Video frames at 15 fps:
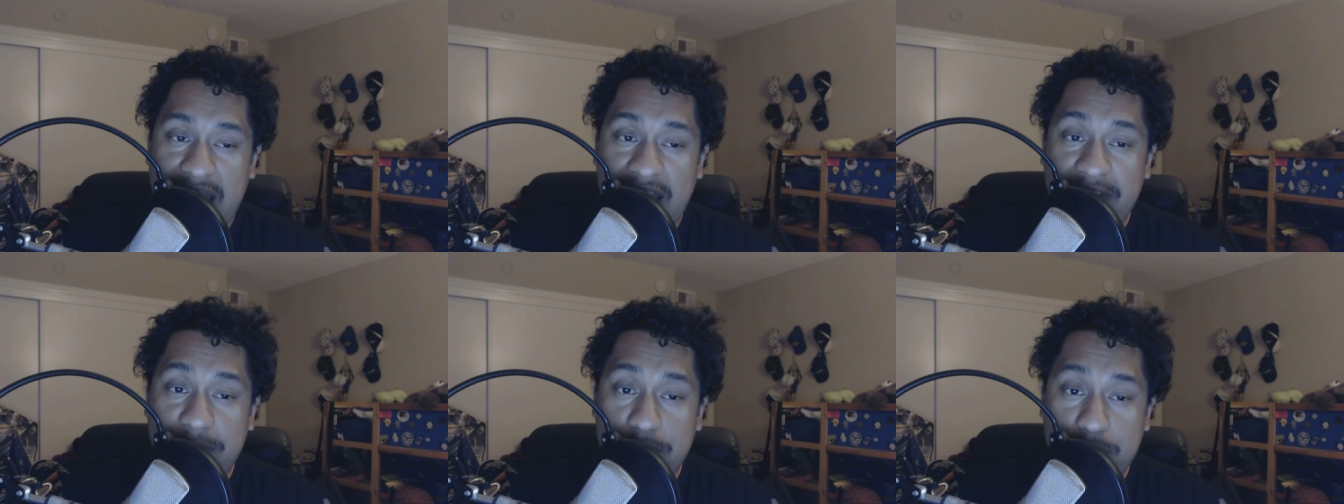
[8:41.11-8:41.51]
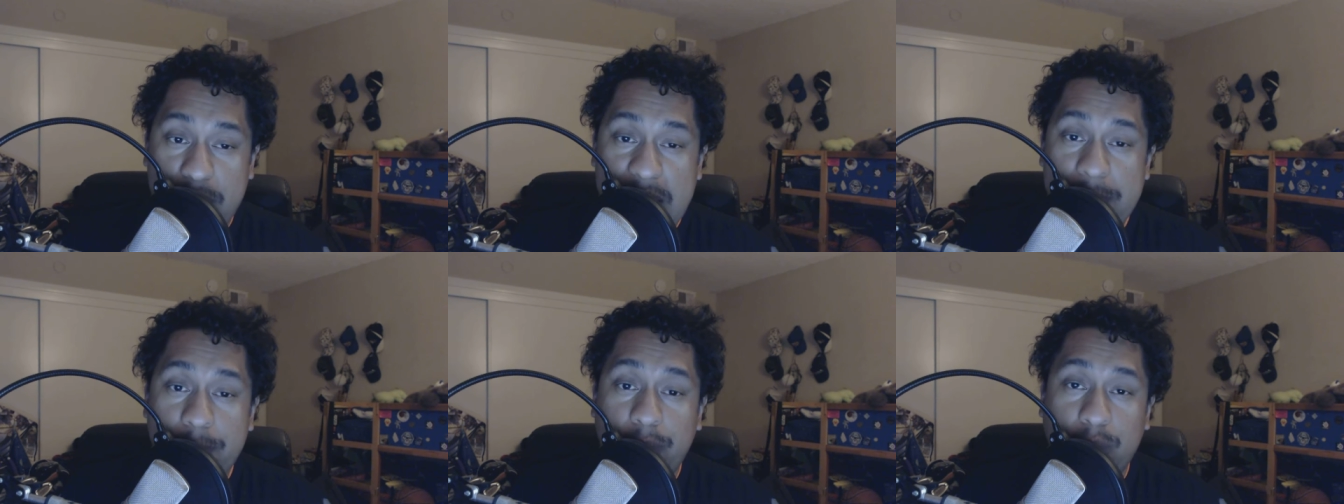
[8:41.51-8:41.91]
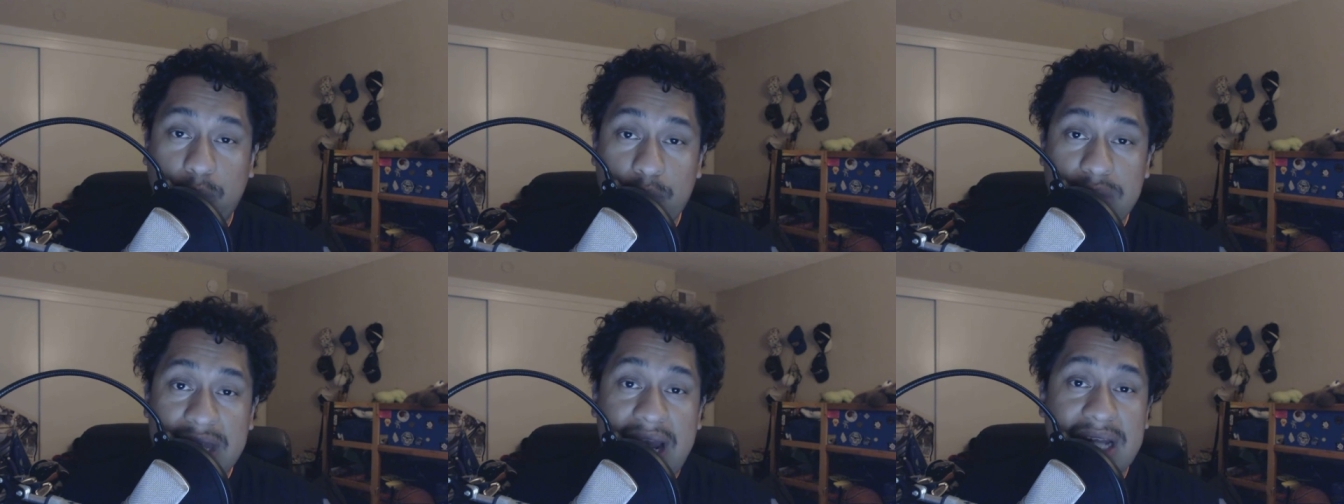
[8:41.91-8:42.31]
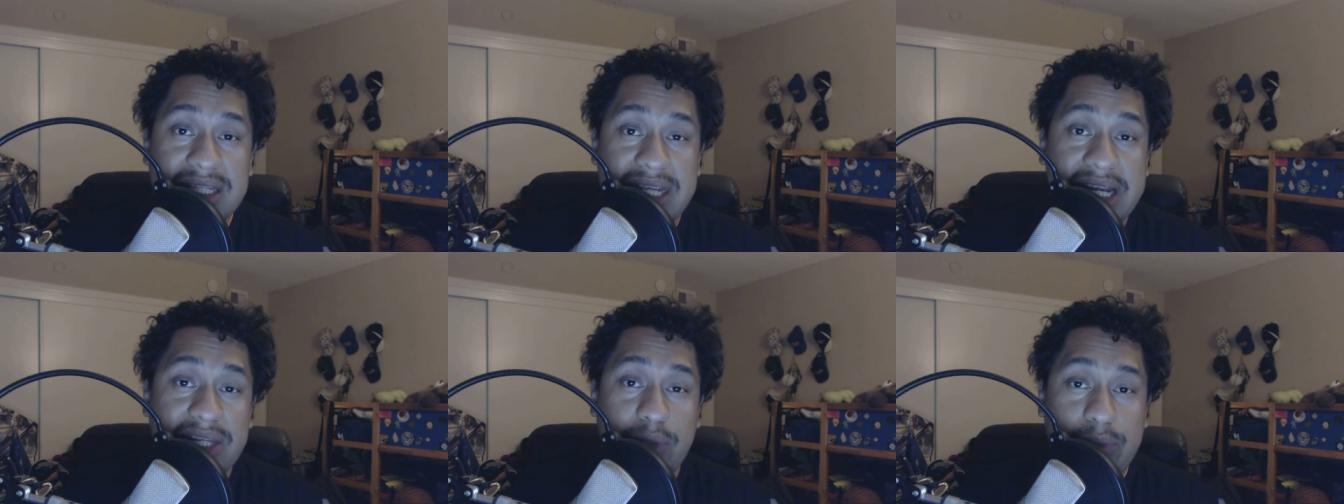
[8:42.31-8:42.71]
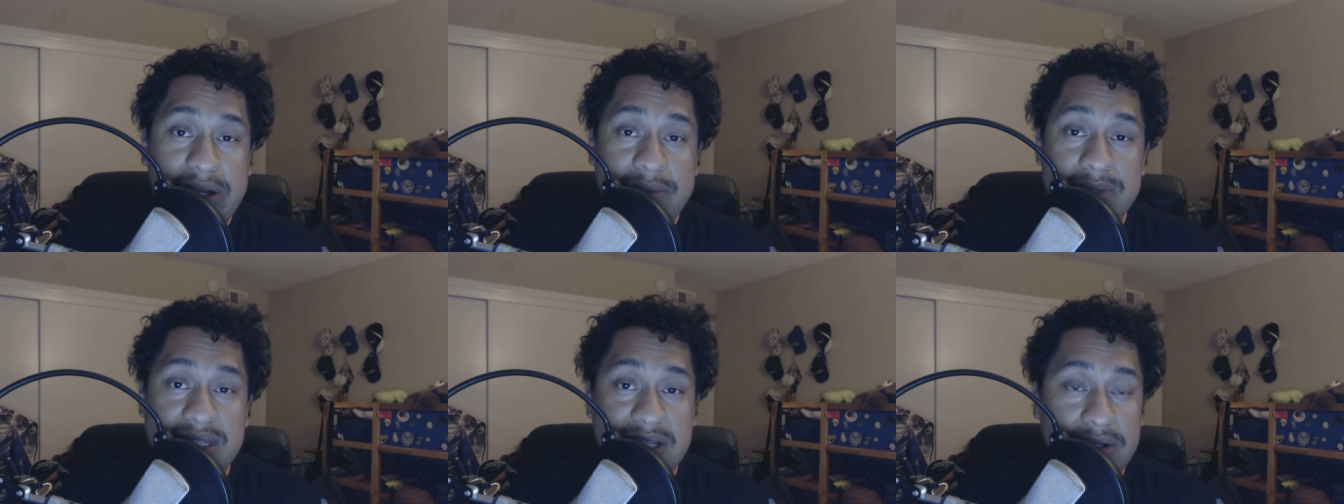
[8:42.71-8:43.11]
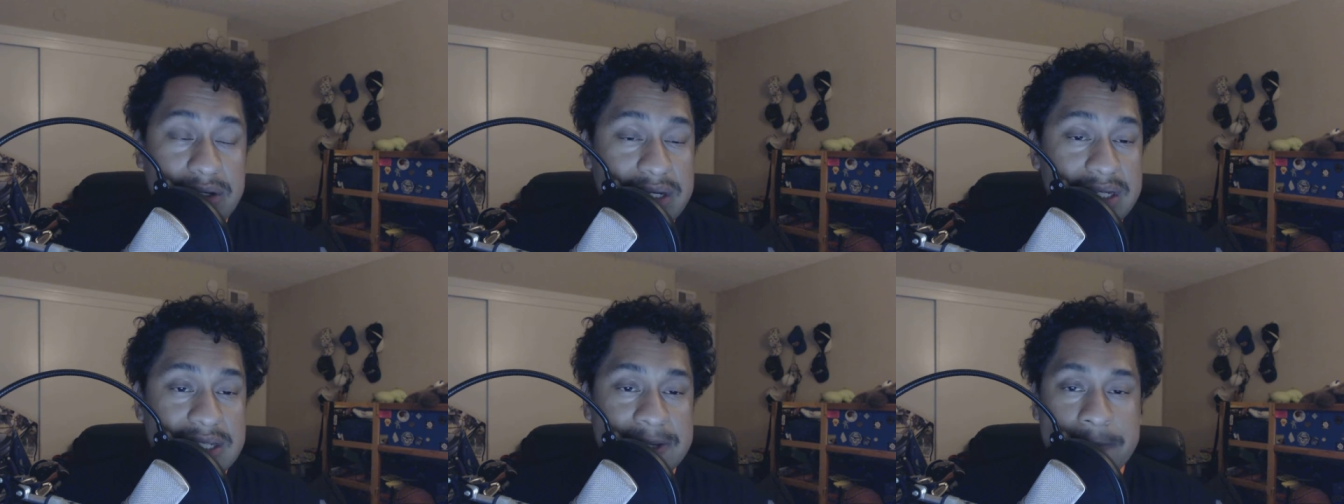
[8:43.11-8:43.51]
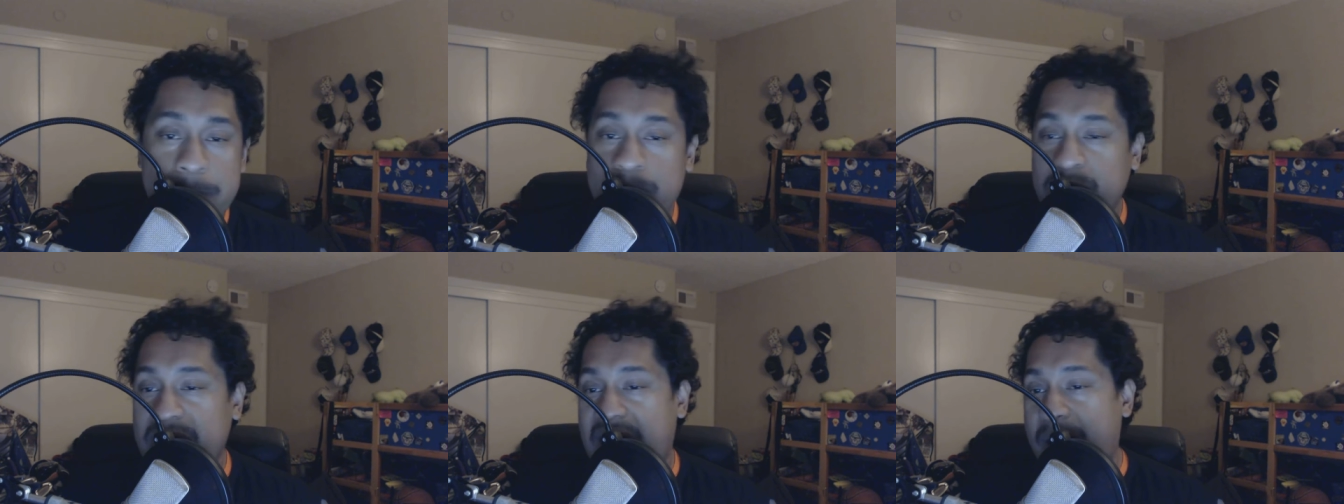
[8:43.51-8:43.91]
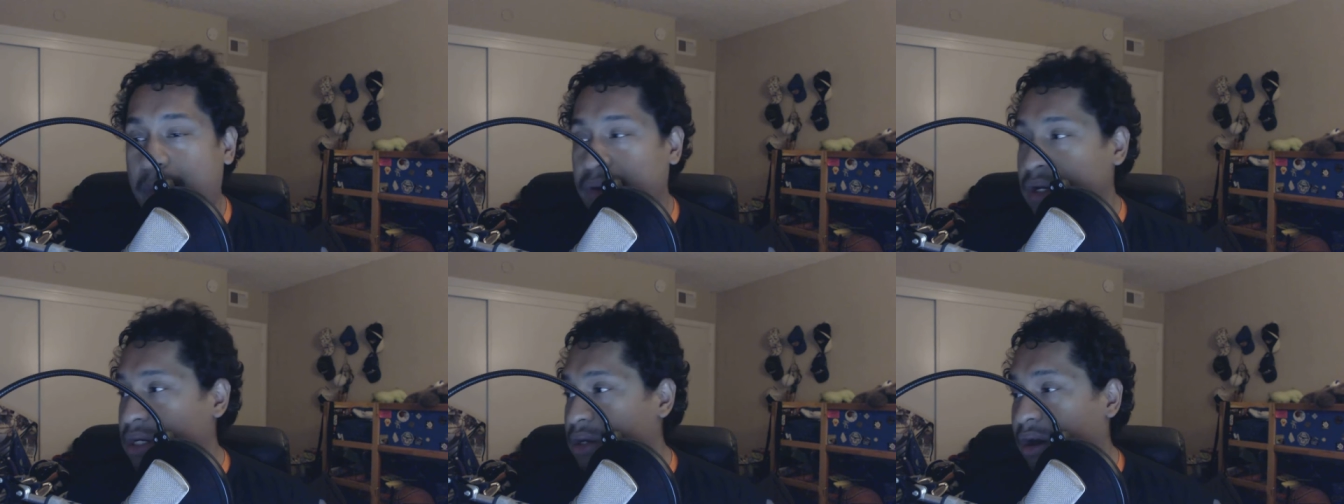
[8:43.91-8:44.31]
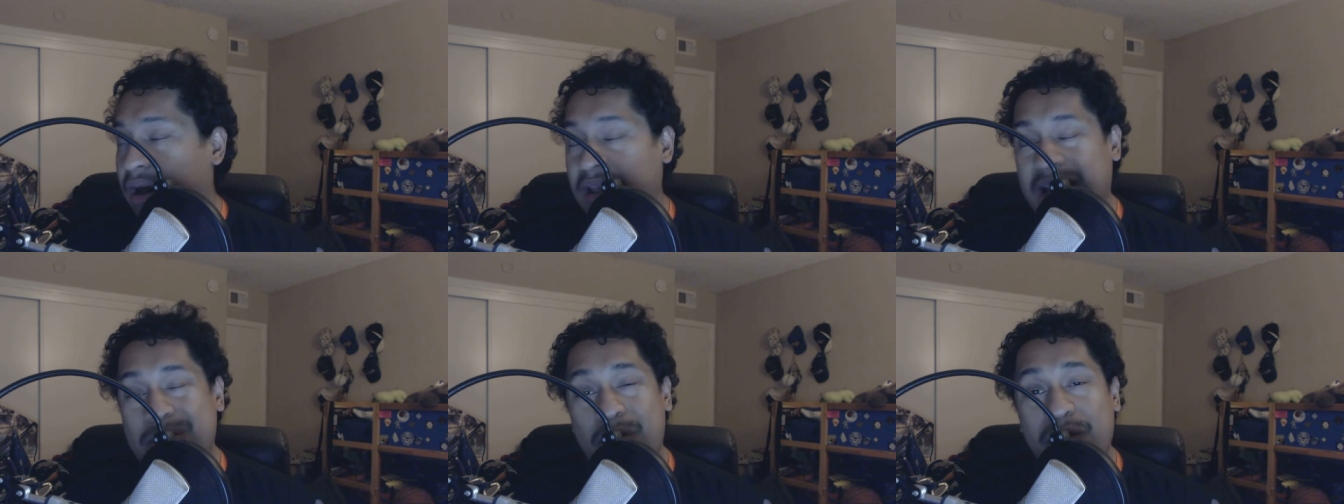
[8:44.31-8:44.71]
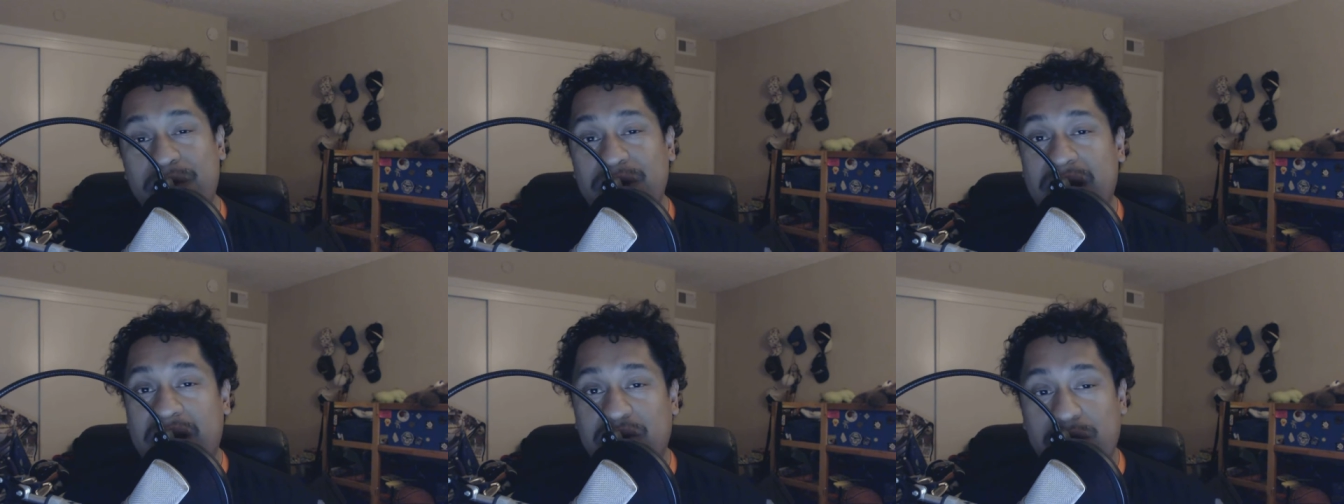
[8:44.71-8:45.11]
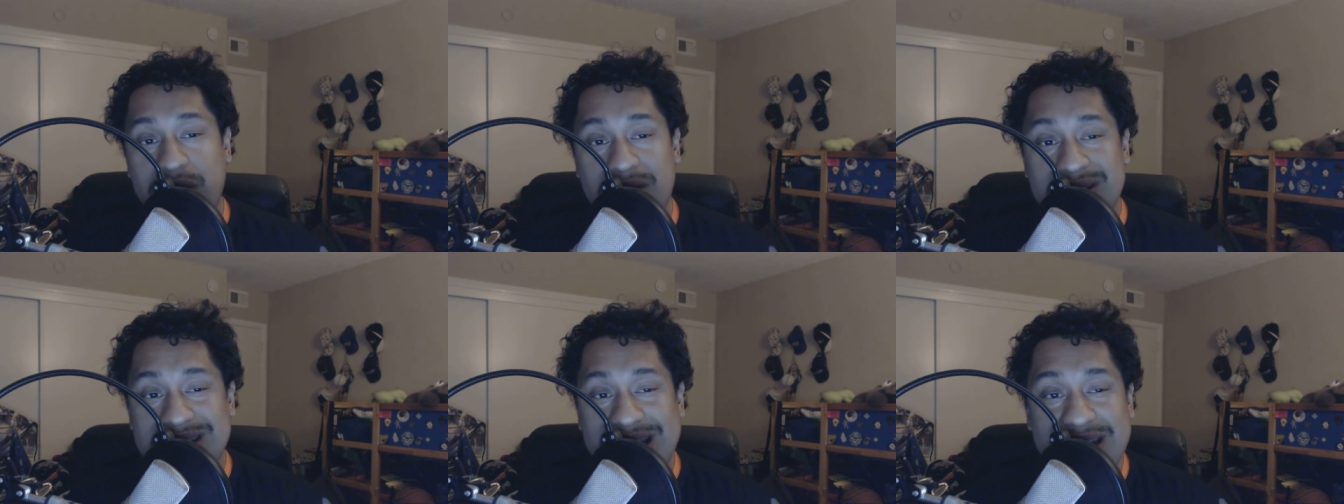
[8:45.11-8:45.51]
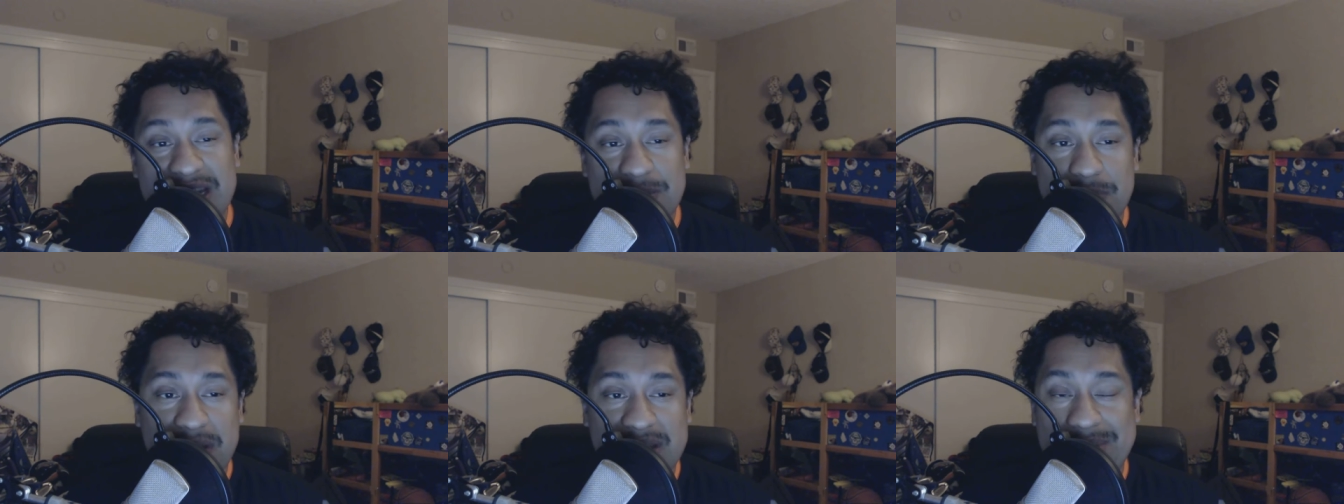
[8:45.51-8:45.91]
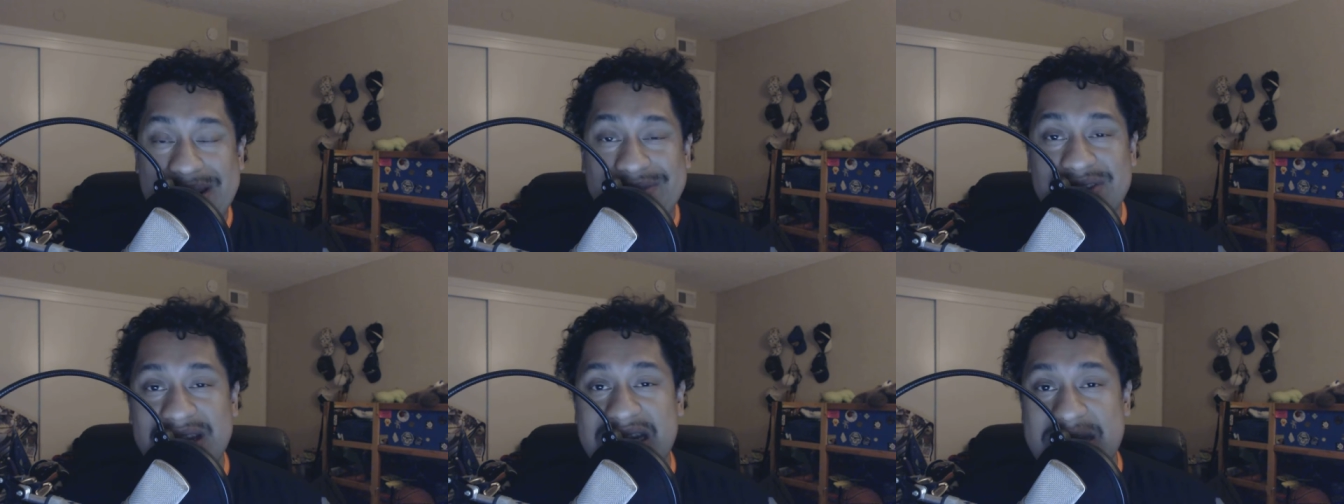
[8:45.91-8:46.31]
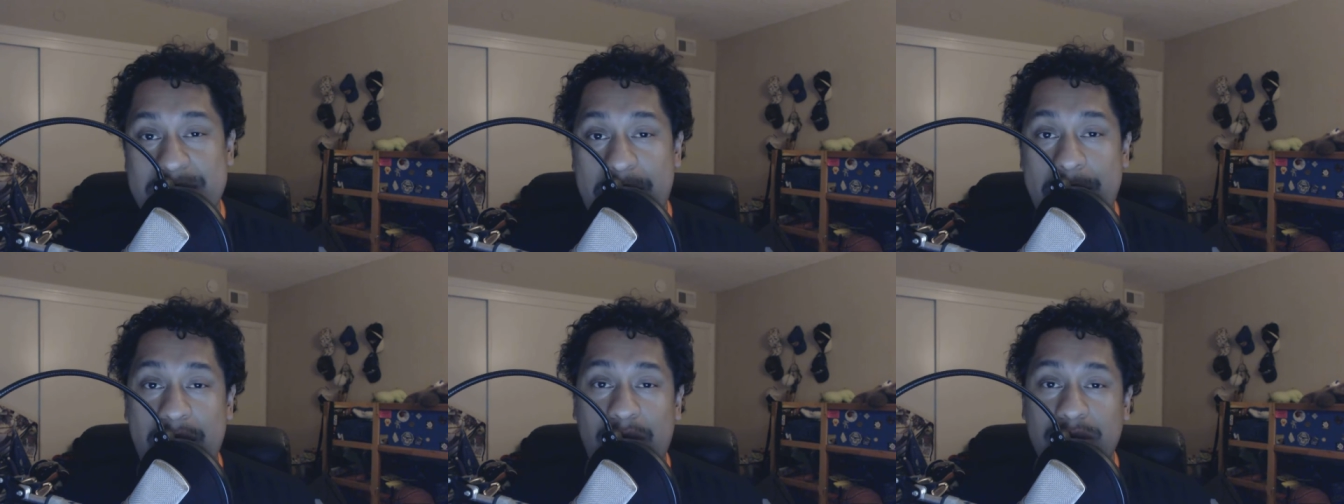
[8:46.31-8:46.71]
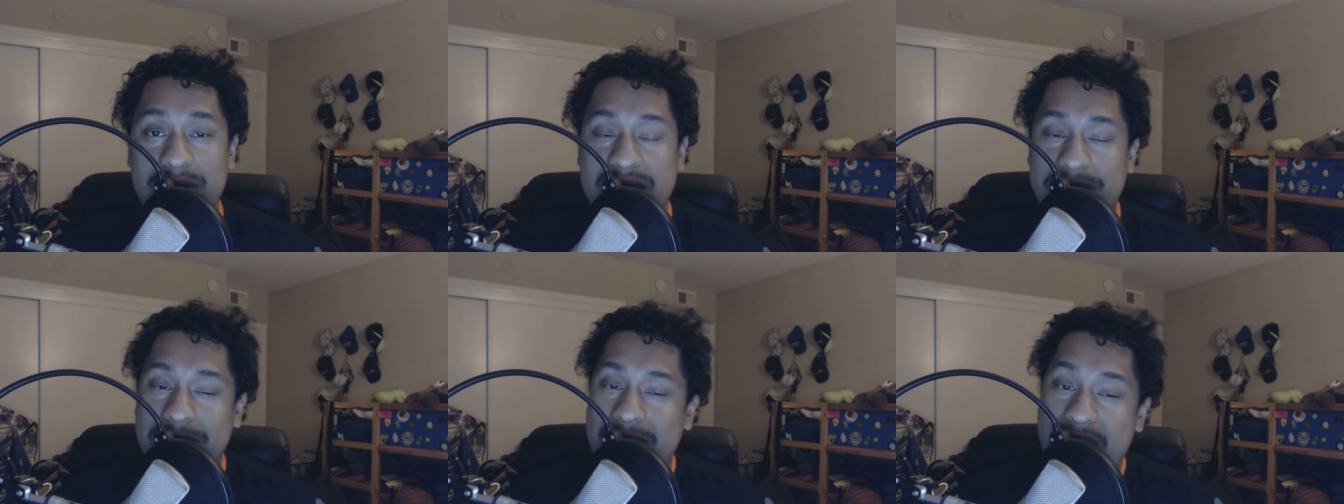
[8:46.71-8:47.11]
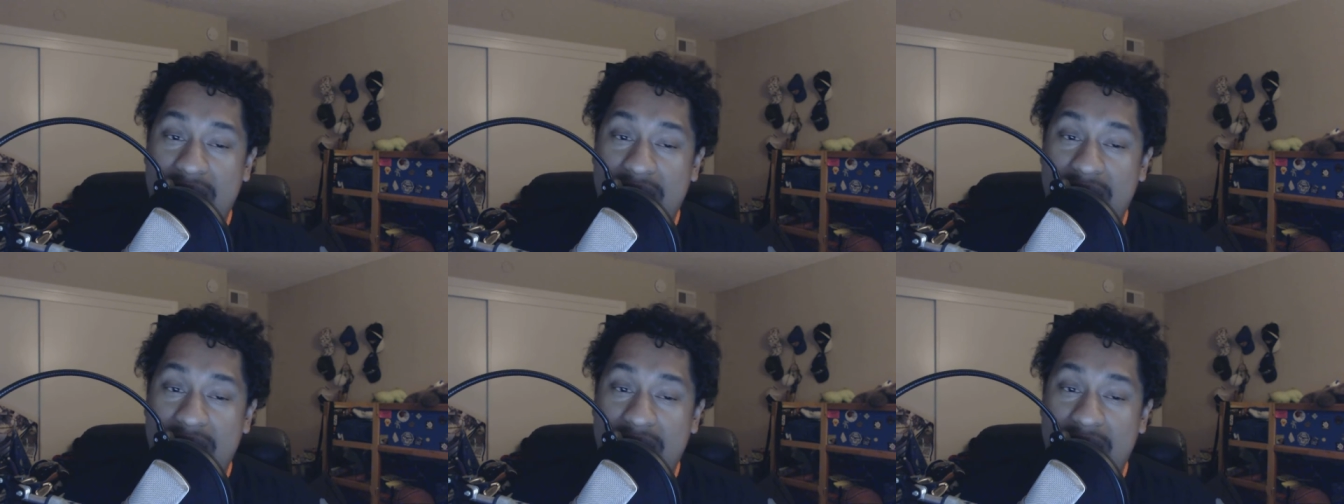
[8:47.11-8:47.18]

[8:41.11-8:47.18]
If people do not take the Rams serious, I'm gonna call it. I'm gonna feel like a traitor saying this because I'm not even saying this about my own team.